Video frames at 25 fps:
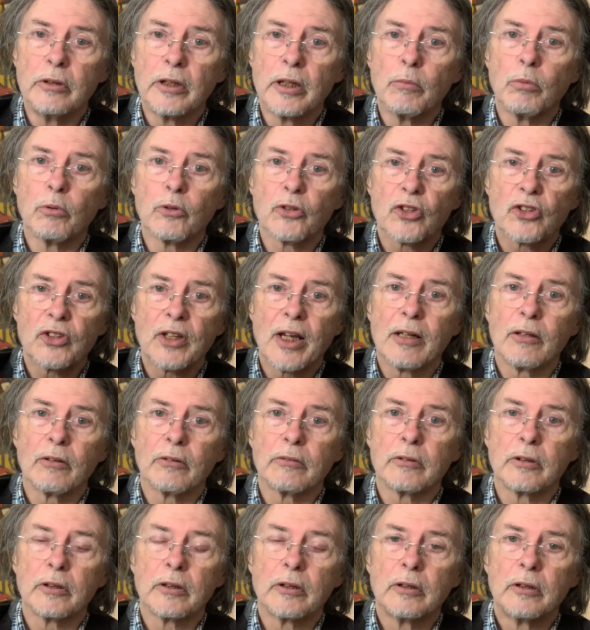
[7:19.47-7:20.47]
It will
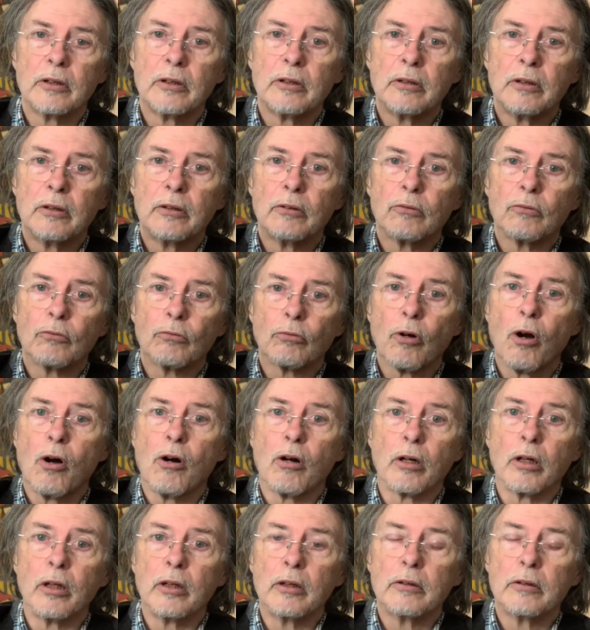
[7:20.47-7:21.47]
sound wrong.